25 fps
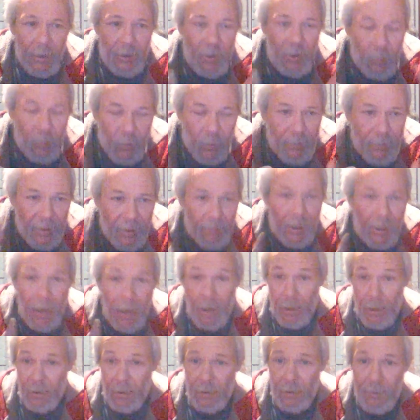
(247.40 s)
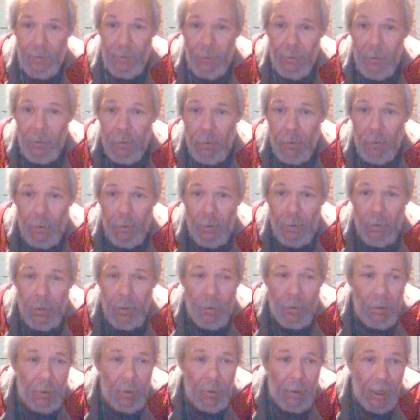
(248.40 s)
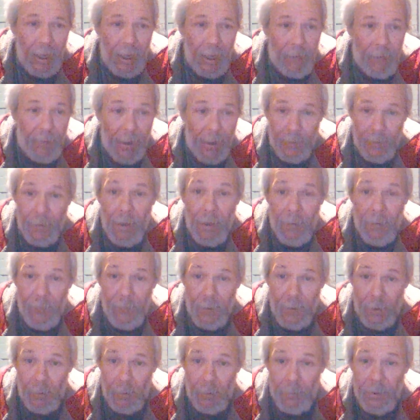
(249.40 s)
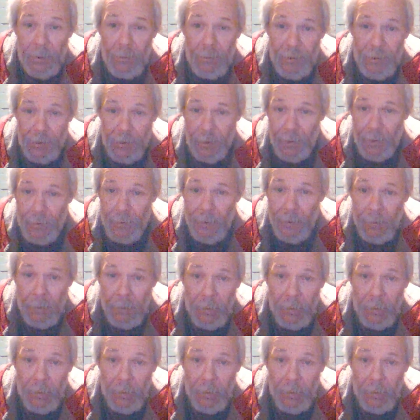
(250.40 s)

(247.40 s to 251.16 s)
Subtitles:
you will be blocked. I've had enough of your bullshit.